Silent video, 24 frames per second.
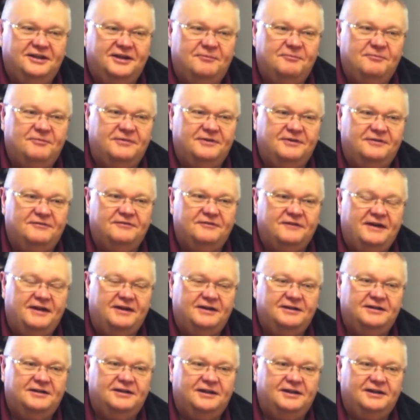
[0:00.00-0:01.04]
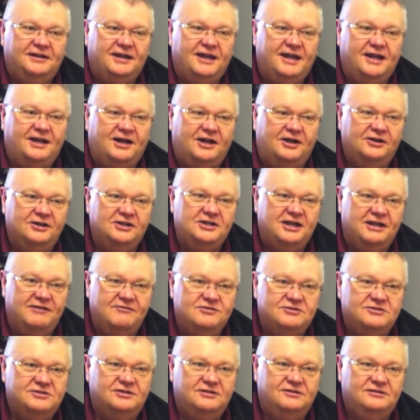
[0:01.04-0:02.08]
Yeah, in fact, I had a Harley
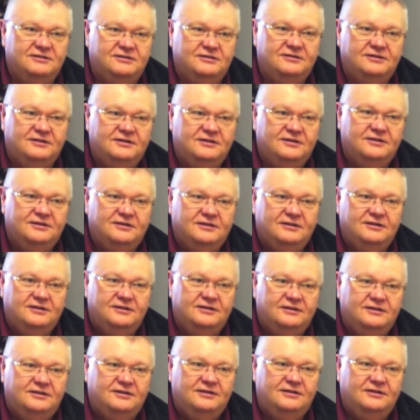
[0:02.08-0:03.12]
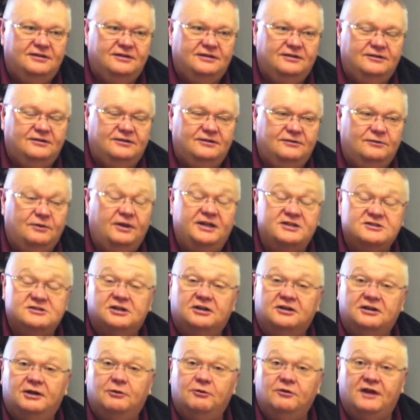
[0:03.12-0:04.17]
Davidson. Well, I
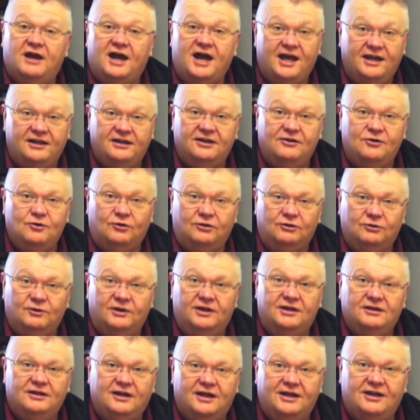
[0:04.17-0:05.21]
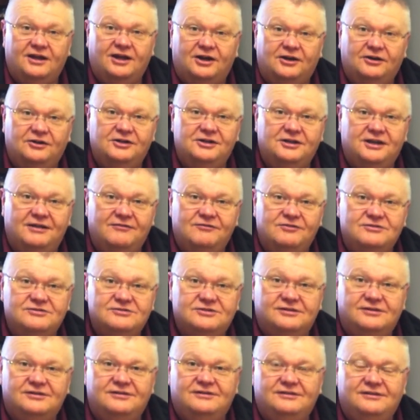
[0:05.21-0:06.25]
started out with a Honda Goldwing. Had a Harley
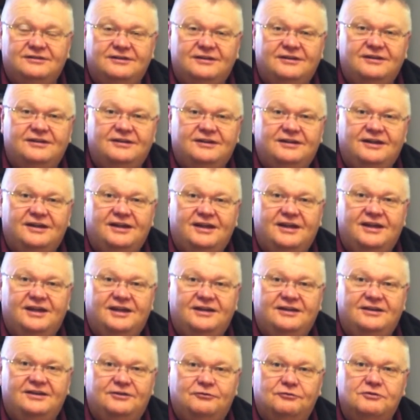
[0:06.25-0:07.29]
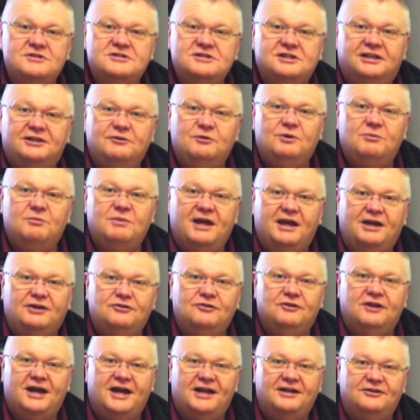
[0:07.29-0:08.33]
Davidson, and recently went back
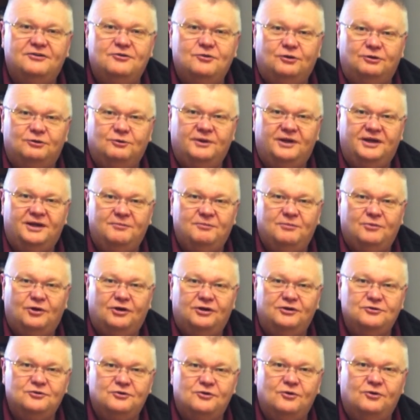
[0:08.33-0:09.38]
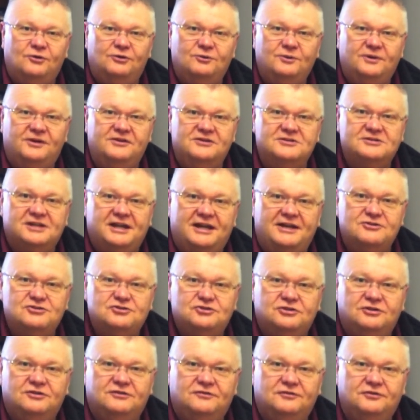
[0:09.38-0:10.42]
to the Honda Goldwing. I bought a new Goldwing this
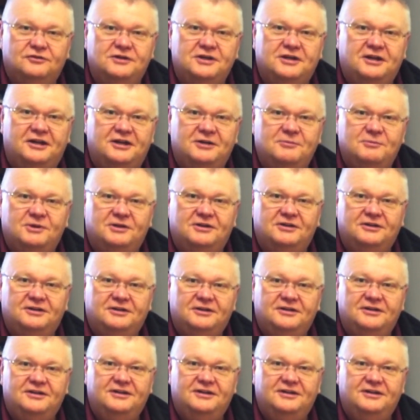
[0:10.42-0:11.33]
last year for retirement,